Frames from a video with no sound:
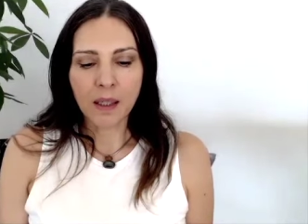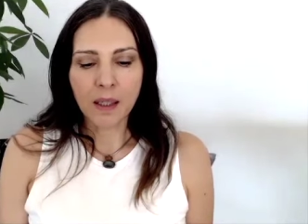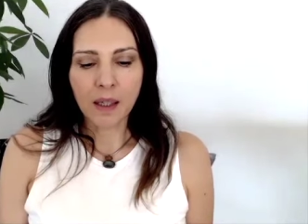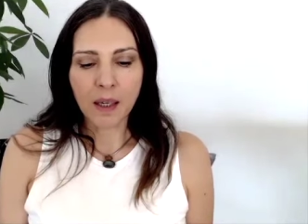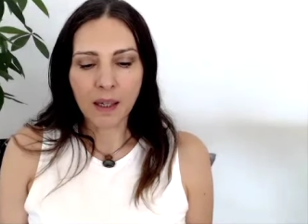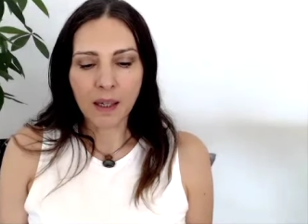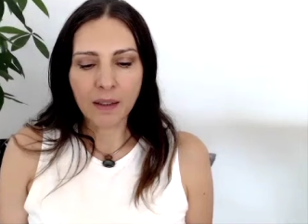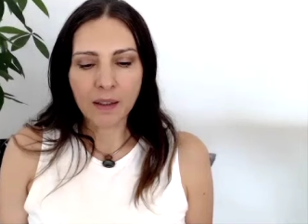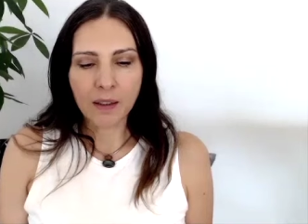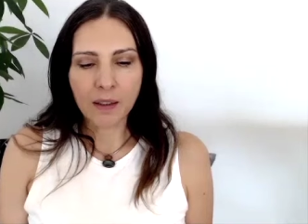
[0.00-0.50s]

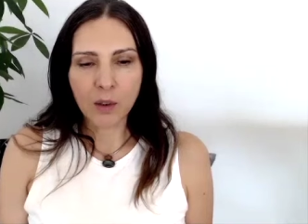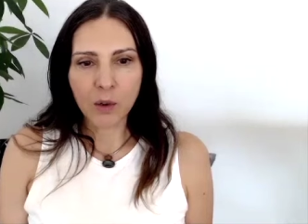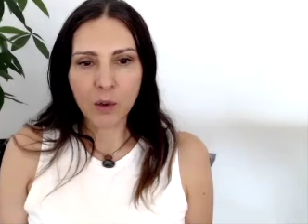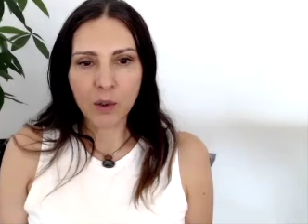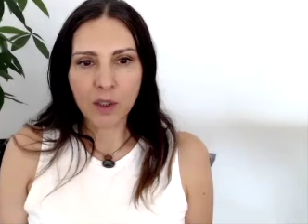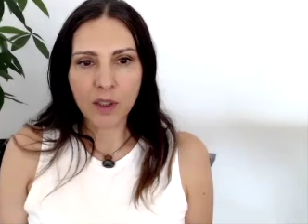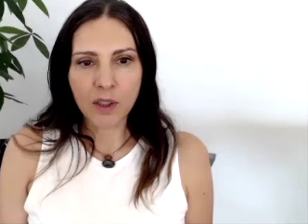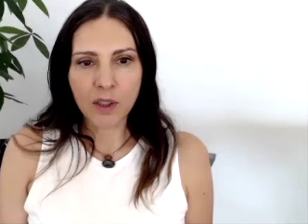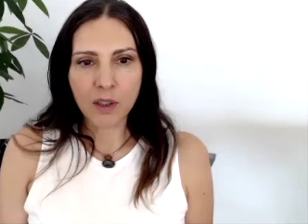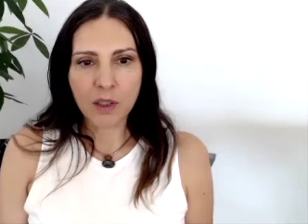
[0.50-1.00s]
And in
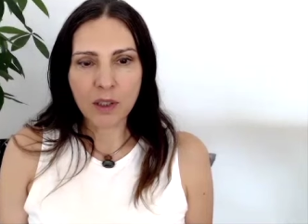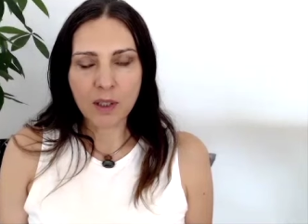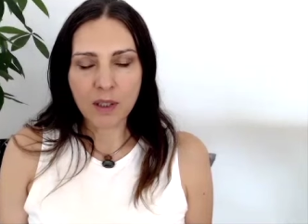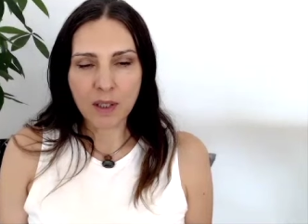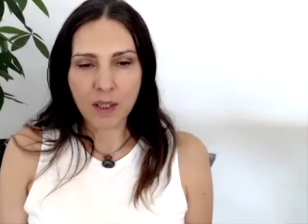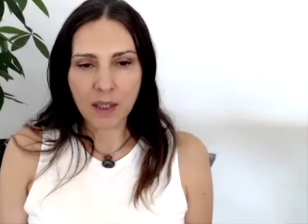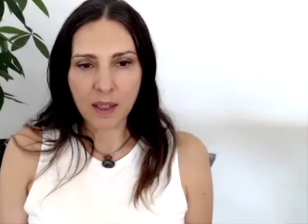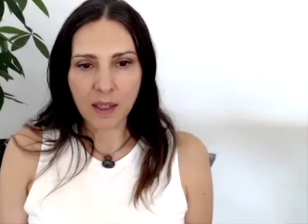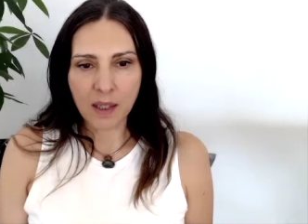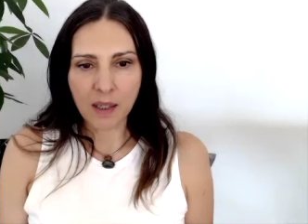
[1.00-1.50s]
order to
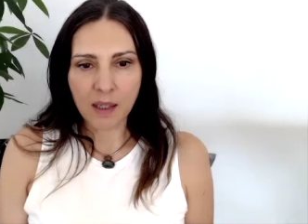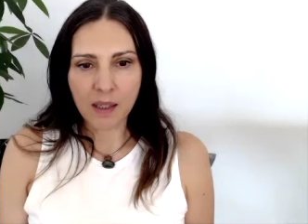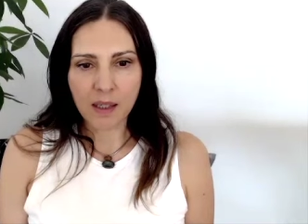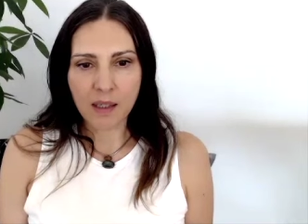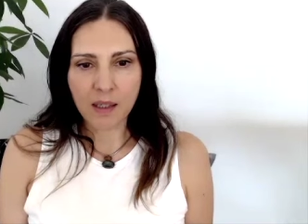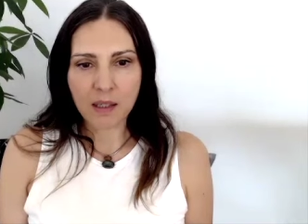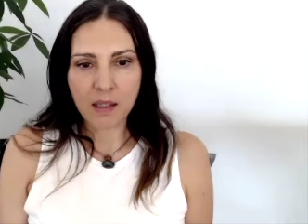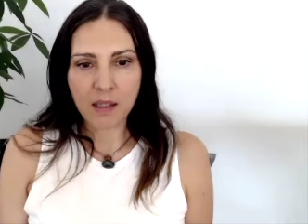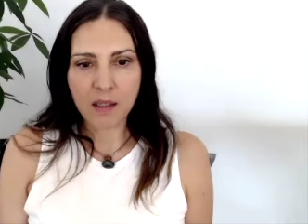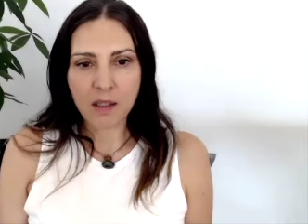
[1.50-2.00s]
see
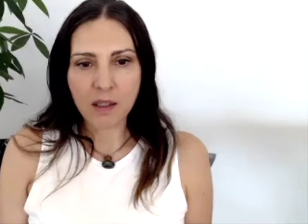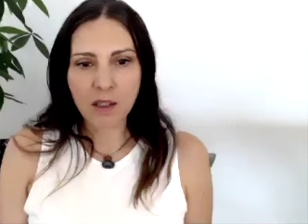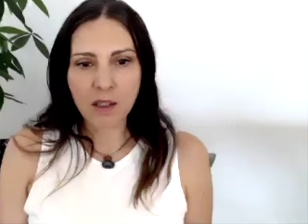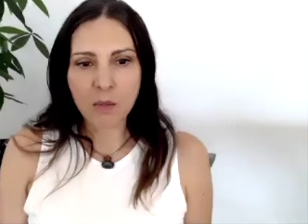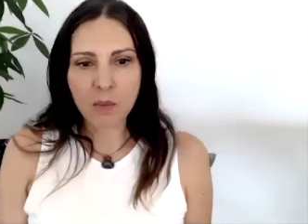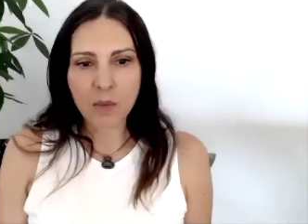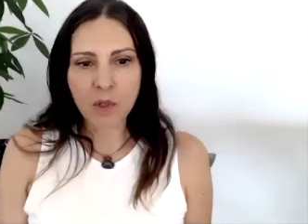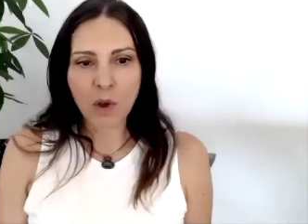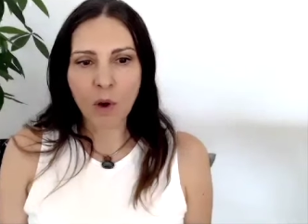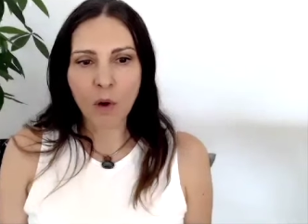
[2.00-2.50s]
in
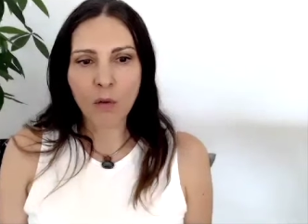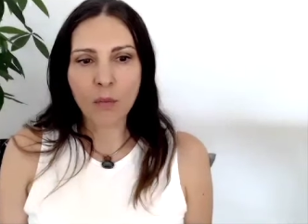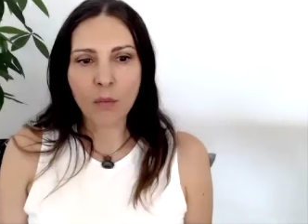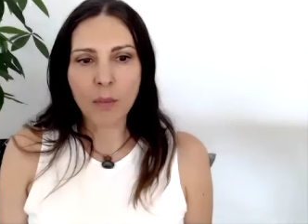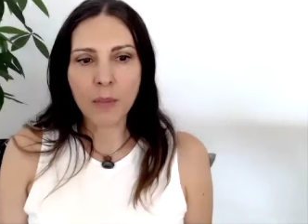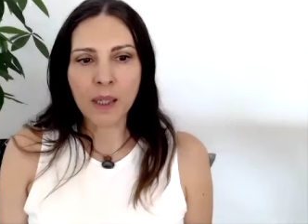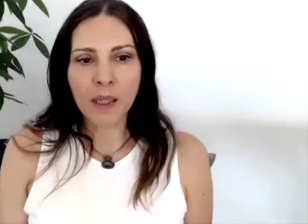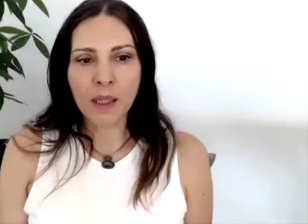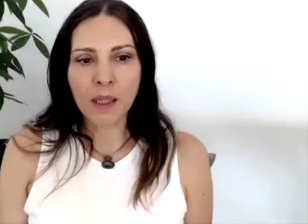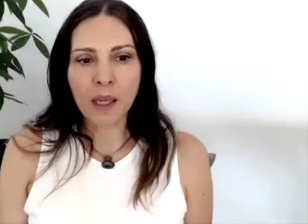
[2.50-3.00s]
terms of
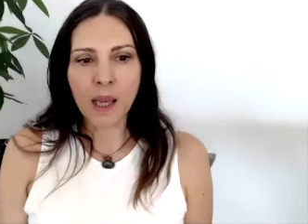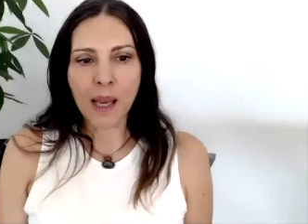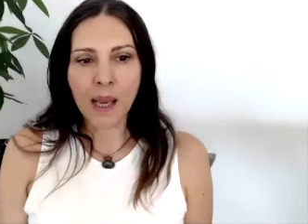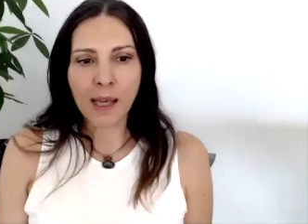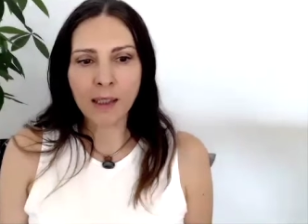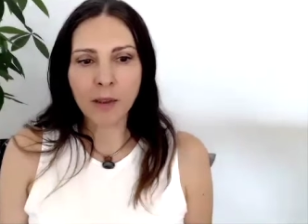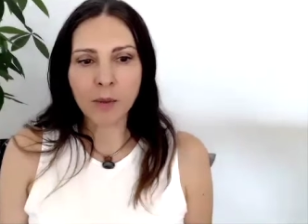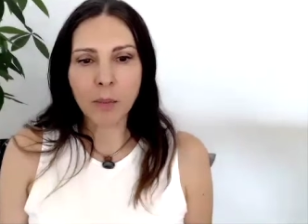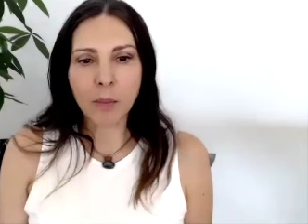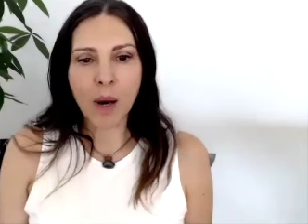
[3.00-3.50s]
me
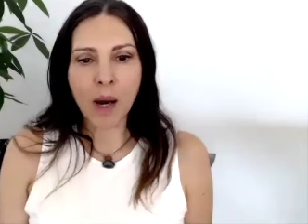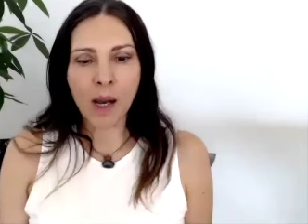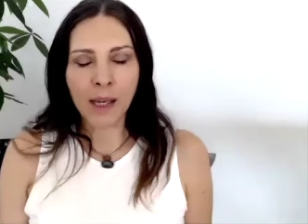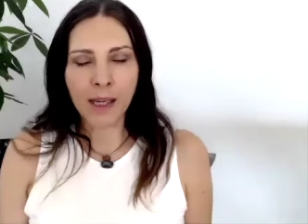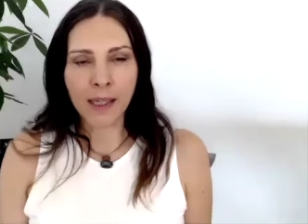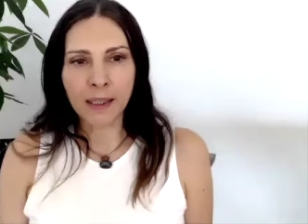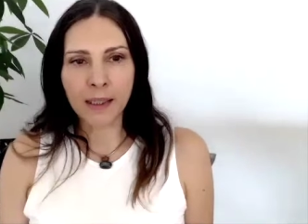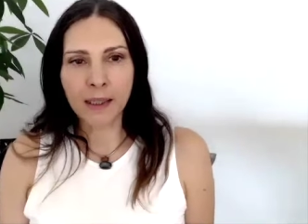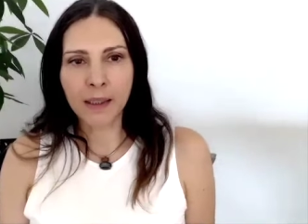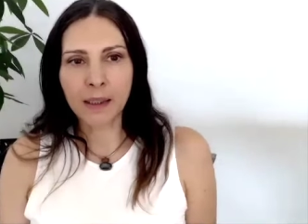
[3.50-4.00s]
and
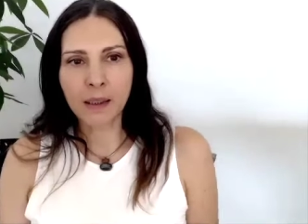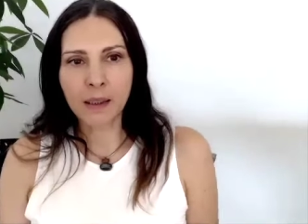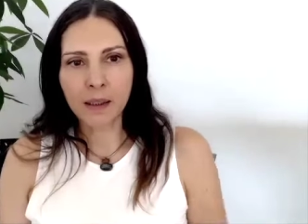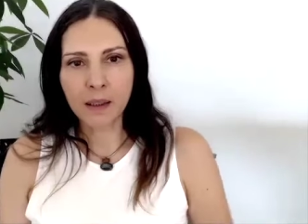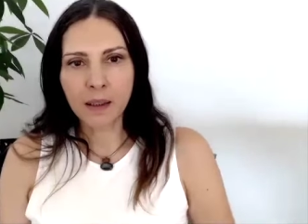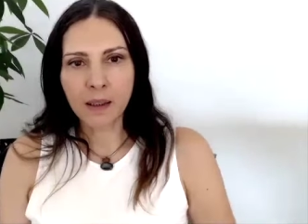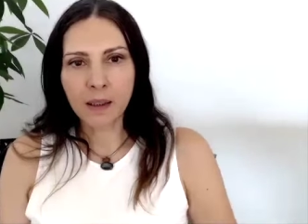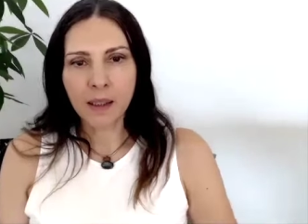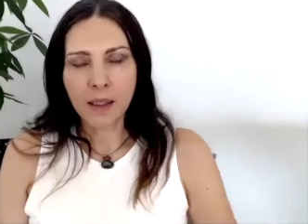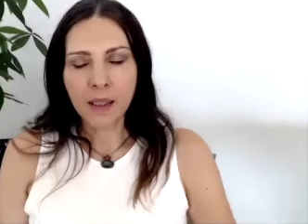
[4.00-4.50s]
mine,
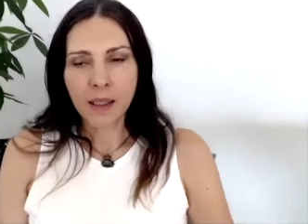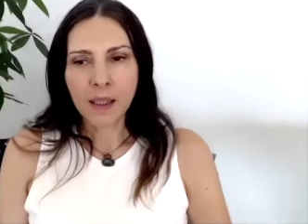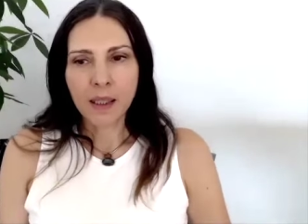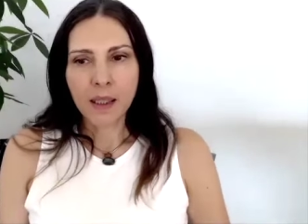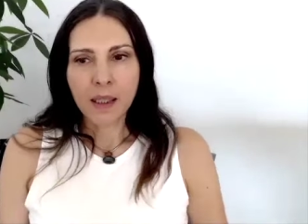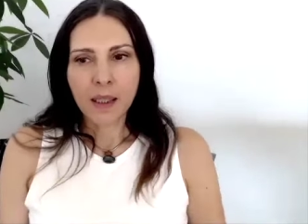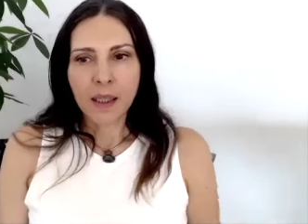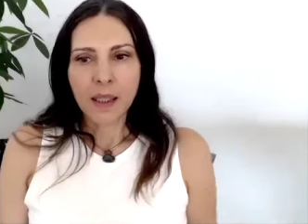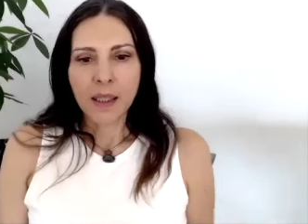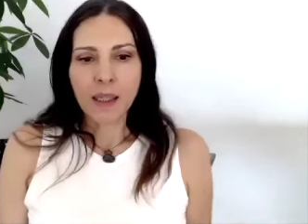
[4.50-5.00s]

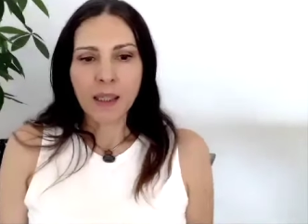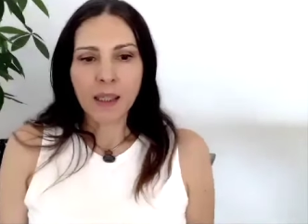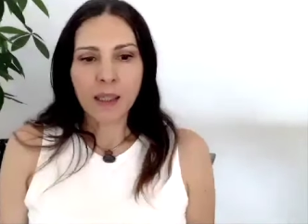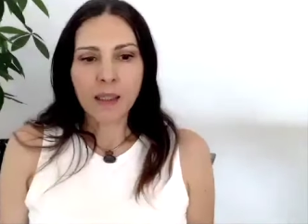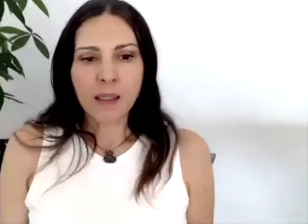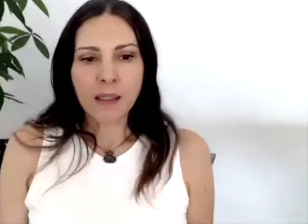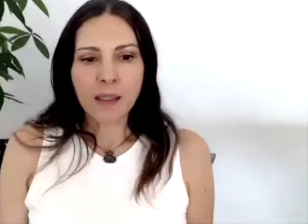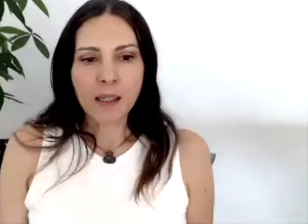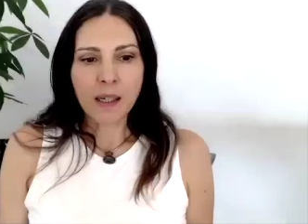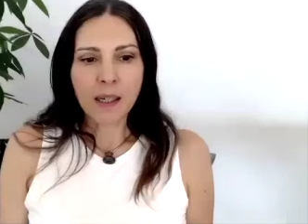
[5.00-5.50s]

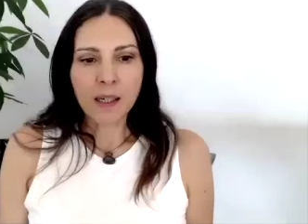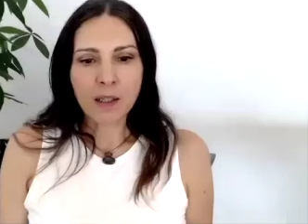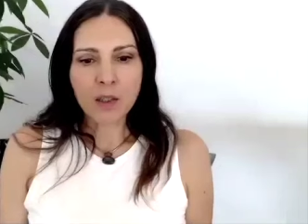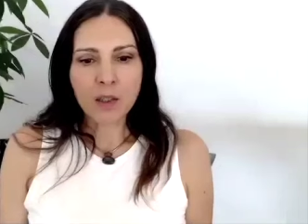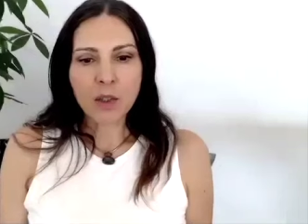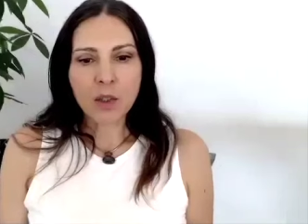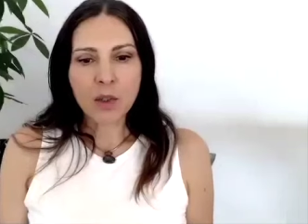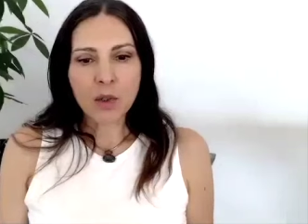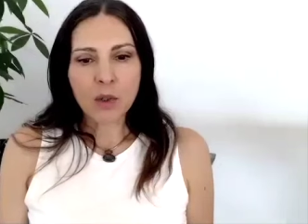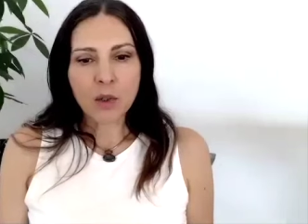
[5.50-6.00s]
it has
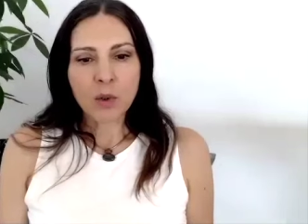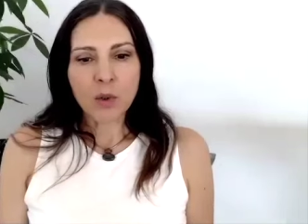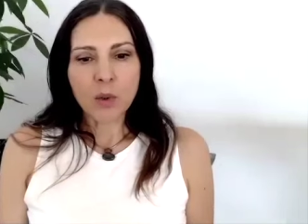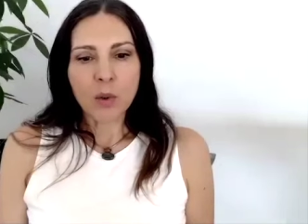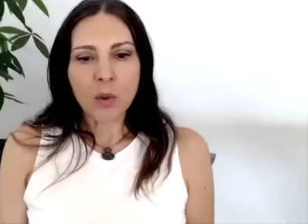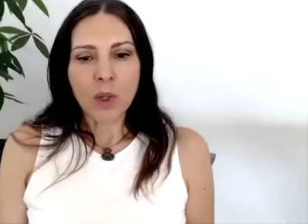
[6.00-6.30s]
to